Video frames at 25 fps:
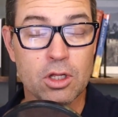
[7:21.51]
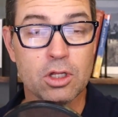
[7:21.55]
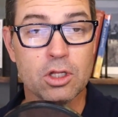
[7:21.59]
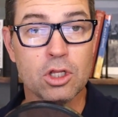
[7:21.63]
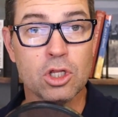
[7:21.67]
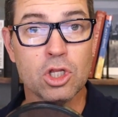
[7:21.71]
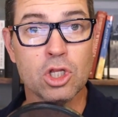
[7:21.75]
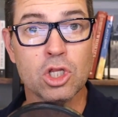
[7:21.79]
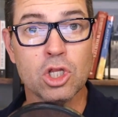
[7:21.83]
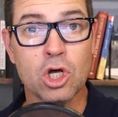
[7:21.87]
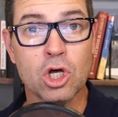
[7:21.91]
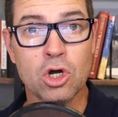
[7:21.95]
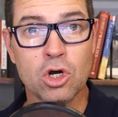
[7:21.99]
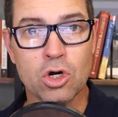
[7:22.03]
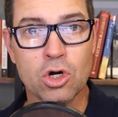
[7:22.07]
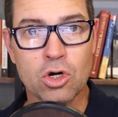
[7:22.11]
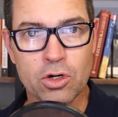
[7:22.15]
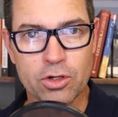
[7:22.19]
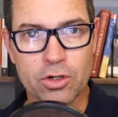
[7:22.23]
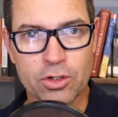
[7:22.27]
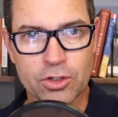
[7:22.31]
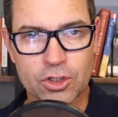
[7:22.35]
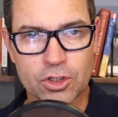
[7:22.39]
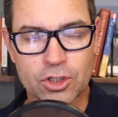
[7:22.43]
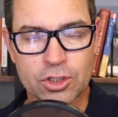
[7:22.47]

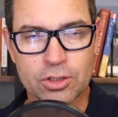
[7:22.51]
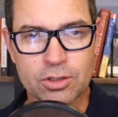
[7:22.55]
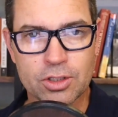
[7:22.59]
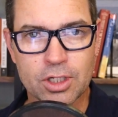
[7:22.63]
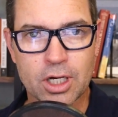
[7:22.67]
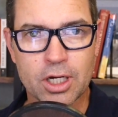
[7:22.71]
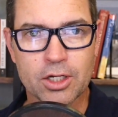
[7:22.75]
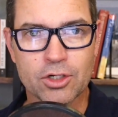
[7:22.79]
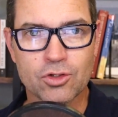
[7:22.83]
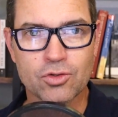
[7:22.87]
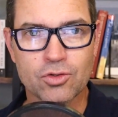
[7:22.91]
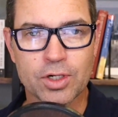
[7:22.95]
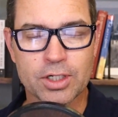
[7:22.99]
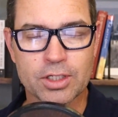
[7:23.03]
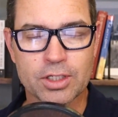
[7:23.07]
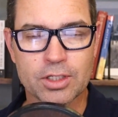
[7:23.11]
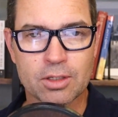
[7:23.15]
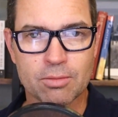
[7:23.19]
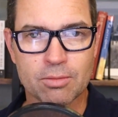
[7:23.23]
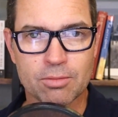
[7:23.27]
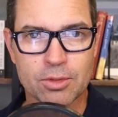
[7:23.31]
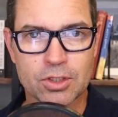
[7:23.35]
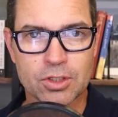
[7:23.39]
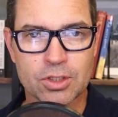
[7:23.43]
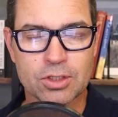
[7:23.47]
Large
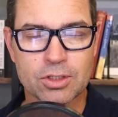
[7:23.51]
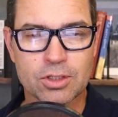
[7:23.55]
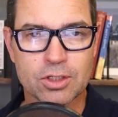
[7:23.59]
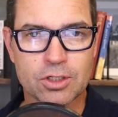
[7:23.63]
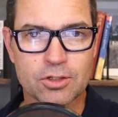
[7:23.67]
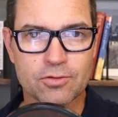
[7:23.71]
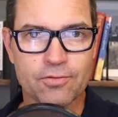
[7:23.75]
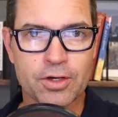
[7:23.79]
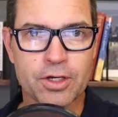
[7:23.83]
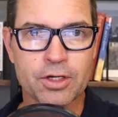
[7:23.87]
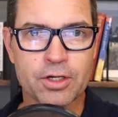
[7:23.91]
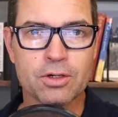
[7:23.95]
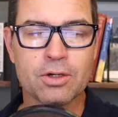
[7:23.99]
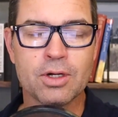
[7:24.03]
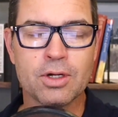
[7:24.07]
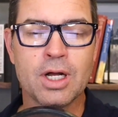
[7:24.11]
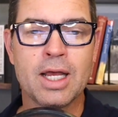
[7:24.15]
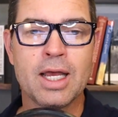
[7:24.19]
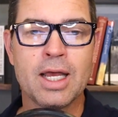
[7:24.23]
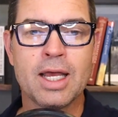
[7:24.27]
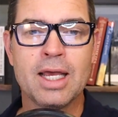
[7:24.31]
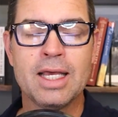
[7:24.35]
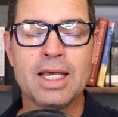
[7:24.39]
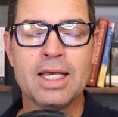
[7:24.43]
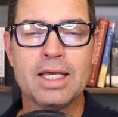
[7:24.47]
contracting businesses fail,
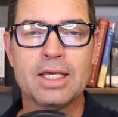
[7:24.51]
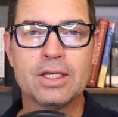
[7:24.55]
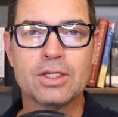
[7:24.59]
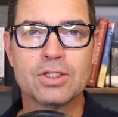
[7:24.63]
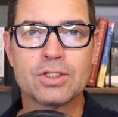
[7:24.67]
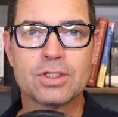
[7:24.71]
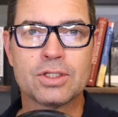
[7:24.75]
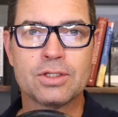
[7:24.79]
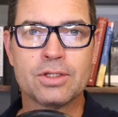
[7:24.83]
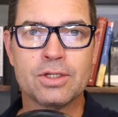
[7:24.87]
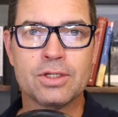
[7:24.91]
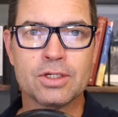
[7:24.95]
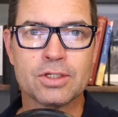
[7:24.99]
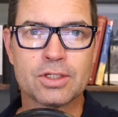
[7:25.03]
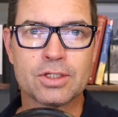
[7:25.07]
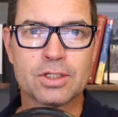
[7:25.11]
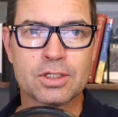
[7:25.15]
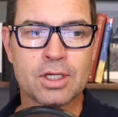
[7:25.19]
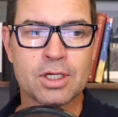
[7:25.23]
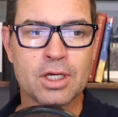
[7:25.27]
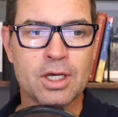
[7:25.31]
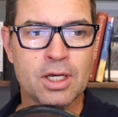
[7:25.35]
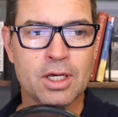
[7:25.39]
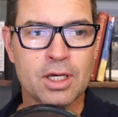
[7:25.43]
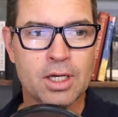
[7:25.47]
is
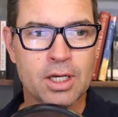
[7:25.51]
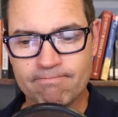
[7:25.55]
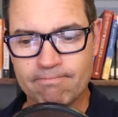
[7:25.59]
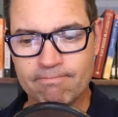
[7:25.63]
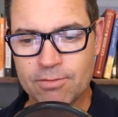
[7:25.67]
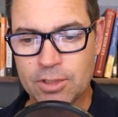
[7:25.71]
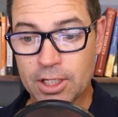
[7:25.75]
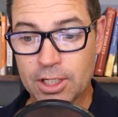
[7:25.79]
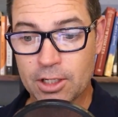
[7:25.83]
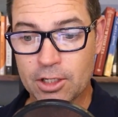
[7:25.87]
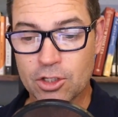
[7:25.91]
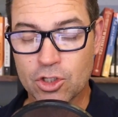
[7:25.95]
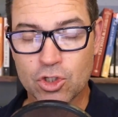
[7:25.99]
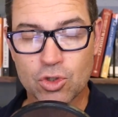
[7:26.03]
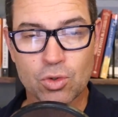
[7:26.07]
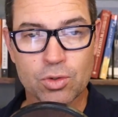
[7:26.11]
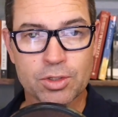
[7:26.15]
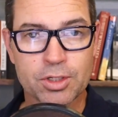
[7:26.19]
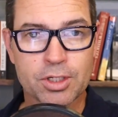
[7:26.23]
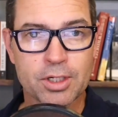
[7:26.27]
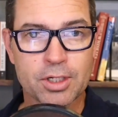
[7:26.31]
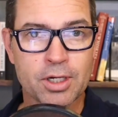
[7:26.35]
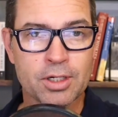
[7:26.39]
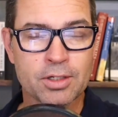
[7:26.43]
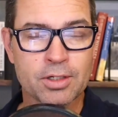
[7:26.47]
this taking
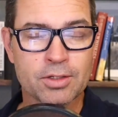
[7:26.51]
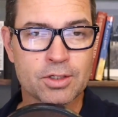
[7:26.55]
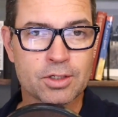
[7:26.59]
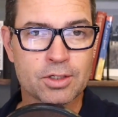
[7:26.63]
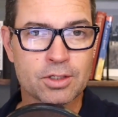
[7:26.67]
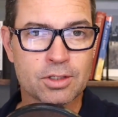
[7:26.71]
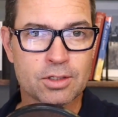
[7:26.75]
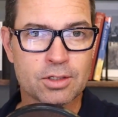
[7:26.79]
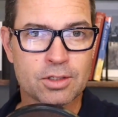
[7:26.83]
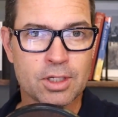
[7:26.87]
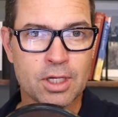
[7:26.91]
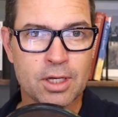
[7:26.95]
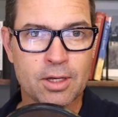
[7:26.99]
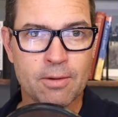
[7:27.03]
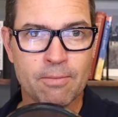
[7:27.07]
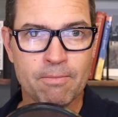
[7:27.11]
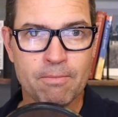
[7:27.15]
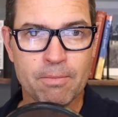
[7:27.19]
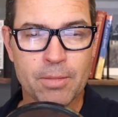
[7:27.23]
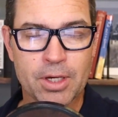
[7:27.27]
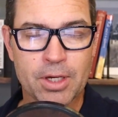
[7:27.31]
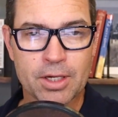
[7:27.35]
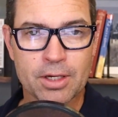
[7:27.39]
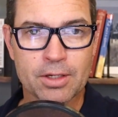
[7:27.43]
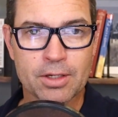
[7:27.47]
shortcuts,
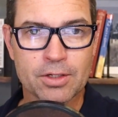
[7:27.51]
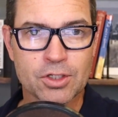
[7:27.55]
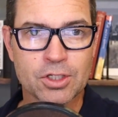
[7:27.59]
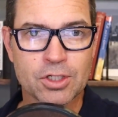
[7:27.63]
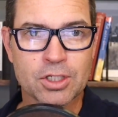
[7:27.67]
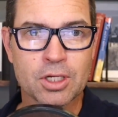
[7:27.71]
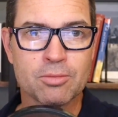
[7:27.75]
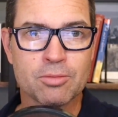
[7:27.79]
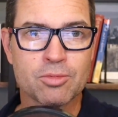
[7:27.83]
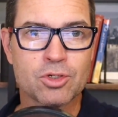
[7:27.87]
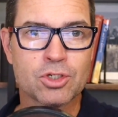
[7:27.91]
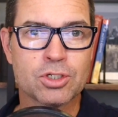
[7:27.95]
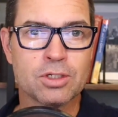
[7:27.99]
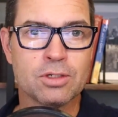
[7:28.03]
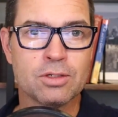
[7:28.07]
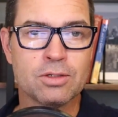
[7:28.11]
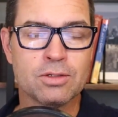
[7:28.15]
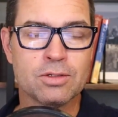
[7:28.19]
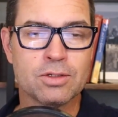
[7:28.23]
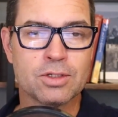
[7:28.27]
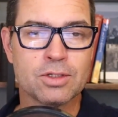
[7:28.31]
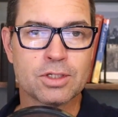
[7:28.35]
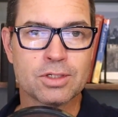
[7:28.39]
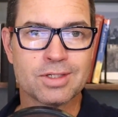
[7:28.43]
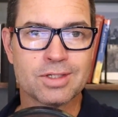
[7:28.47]
making
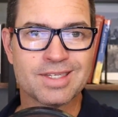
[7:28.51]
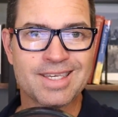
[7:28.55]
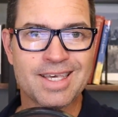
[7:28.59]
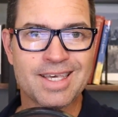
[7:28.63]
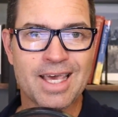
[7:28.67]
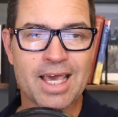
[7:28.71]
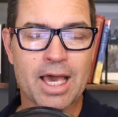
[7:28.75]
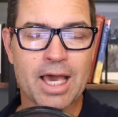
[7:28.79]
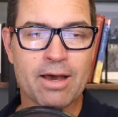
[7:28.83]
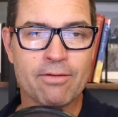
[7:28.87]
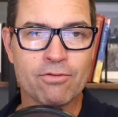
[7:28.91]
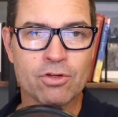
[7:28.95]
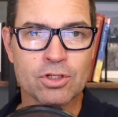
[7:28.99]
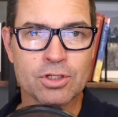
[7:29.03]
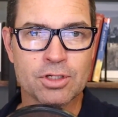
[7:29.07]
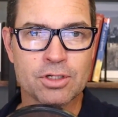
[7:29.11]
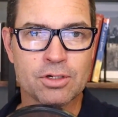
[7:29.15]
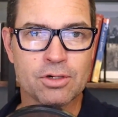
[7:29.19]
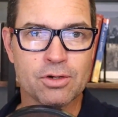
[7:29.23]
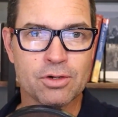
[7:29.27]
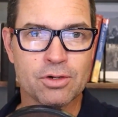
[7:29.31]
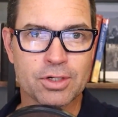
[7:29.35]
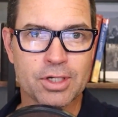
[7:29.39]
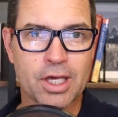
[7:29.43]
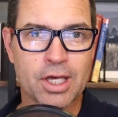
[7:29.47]
assumptions, this
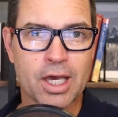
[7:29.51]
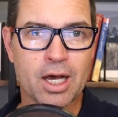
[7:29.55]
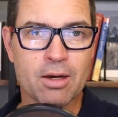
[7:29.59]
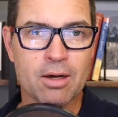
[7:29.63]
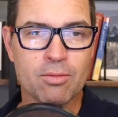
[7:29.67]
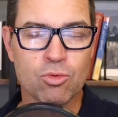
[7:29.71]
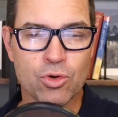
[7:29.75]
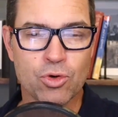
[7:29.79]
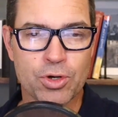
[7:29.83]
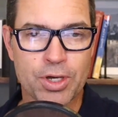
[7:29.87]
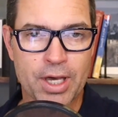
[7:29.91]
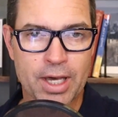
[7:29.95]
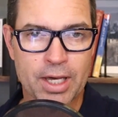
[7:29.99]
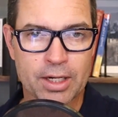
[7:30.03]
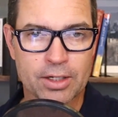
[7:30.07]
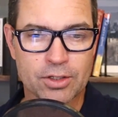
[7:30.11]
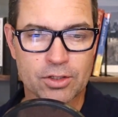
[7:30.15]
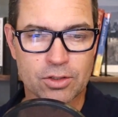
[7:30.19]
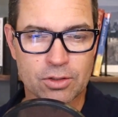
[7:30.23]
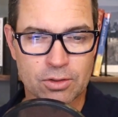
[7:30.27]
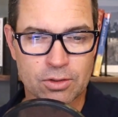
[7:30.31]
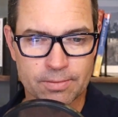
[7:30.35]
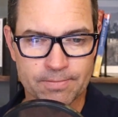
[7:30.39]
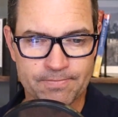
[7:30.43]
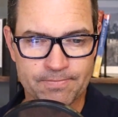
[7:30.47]
cavalier cowboy
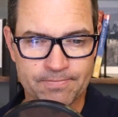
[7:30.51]
attitude.